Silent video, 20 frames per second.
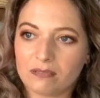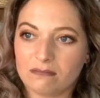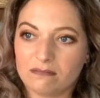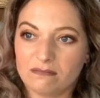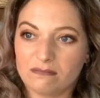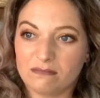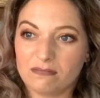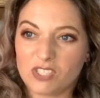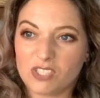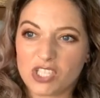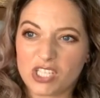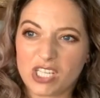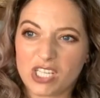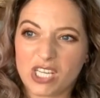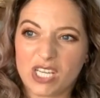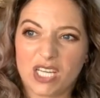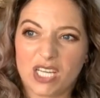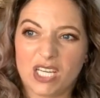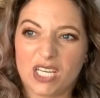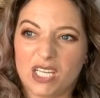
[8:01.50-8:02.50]

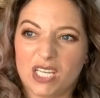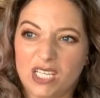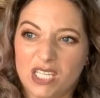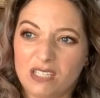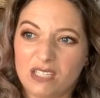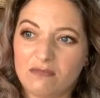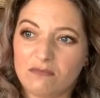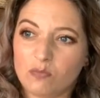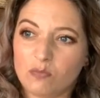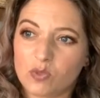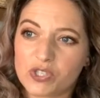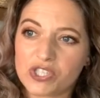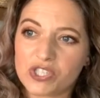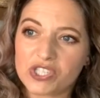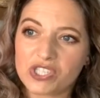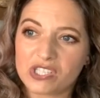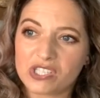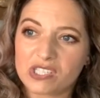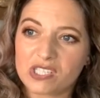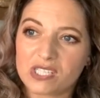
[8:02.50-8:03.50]
she was
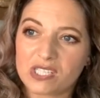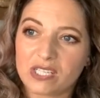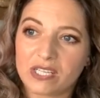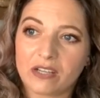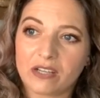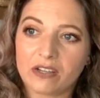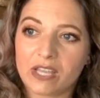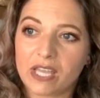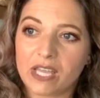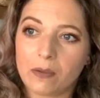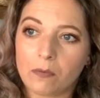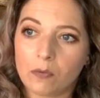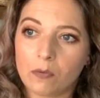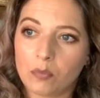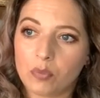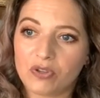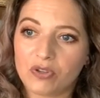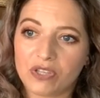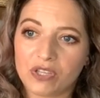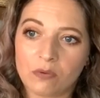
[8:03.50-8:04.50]
just like, okay, we'll
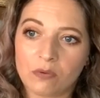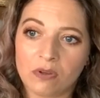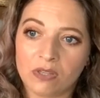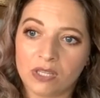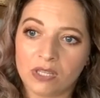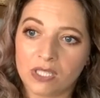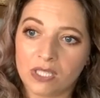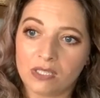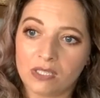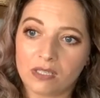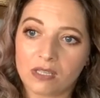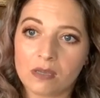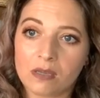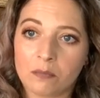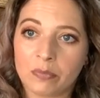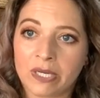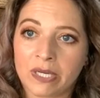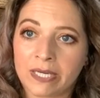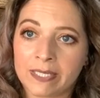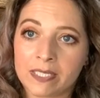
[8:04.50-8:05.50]
put you on the
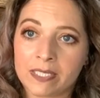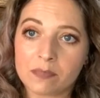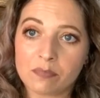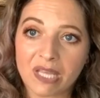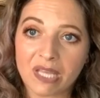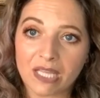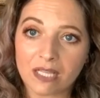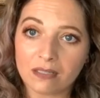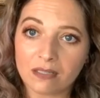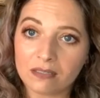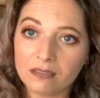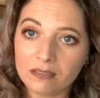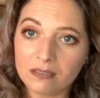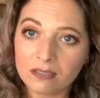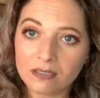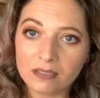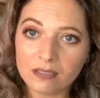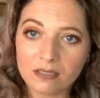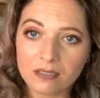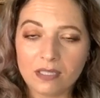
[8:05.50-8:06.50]
combined pill
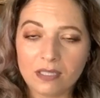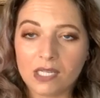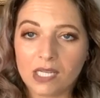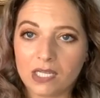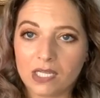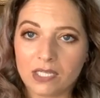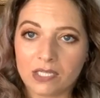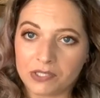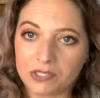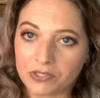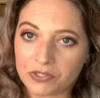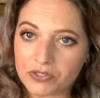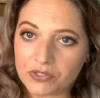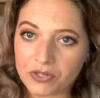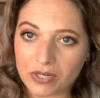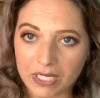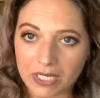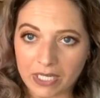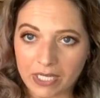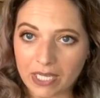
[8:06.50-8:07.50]
and
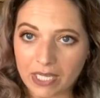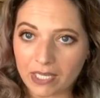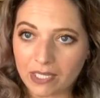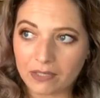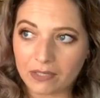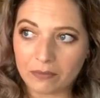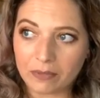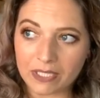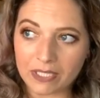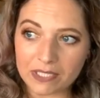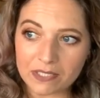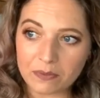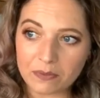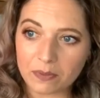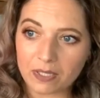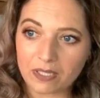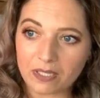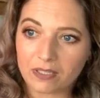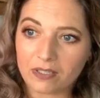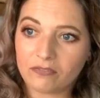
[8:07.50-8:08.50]
try and get you into
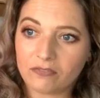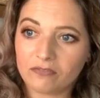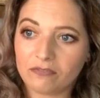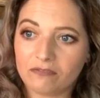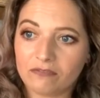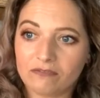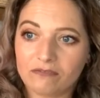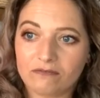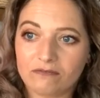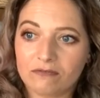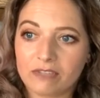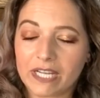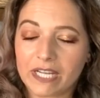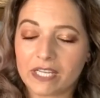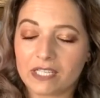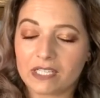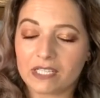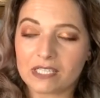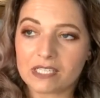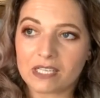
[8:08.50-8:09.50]
a
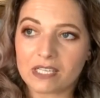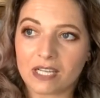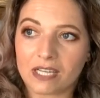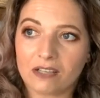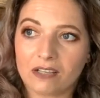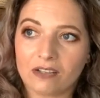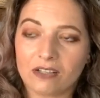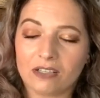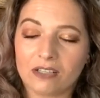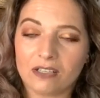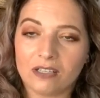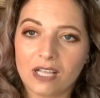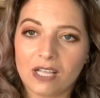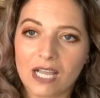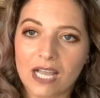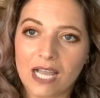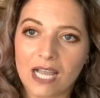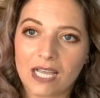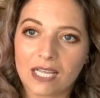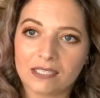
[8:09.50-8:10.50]
regular cycle.
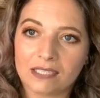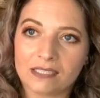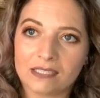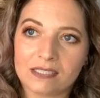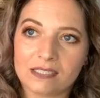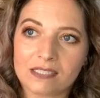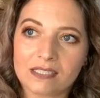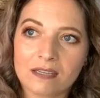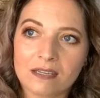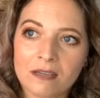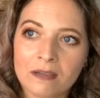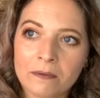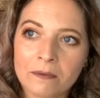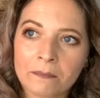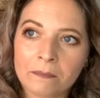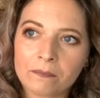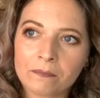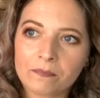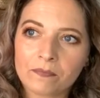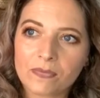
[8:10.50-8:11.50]
And
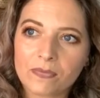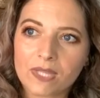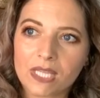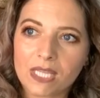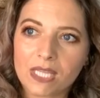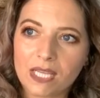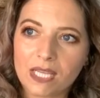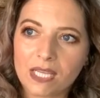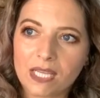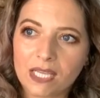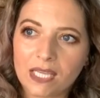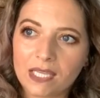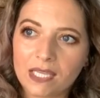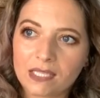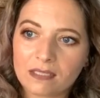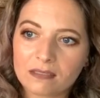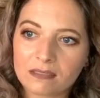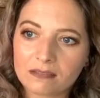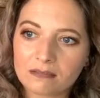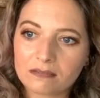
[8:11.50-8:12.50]
it
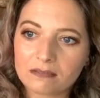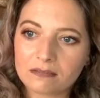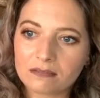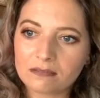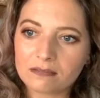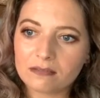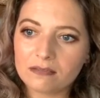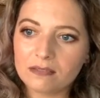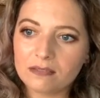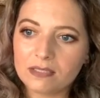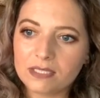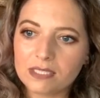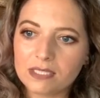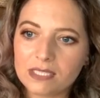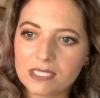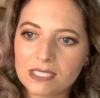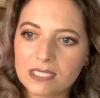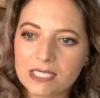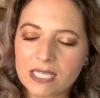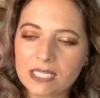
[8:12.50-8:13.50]

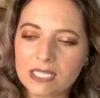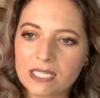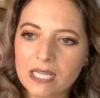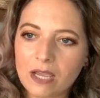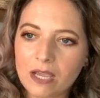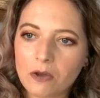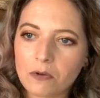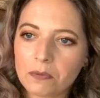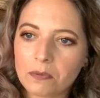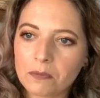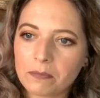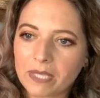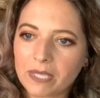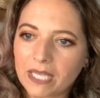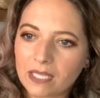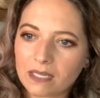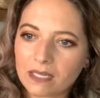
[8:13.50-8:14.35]
did help a bit.